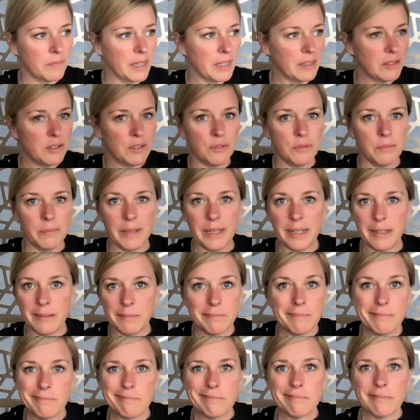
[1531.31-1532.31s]
my two
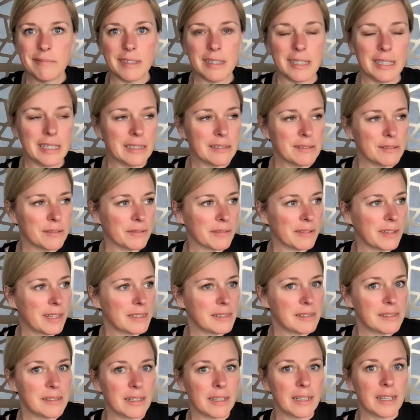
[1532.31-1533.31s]
main things over the
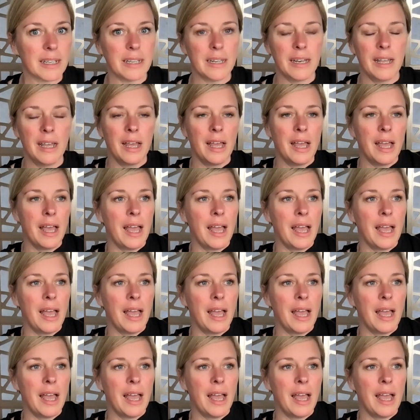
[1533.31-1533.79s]
last decade.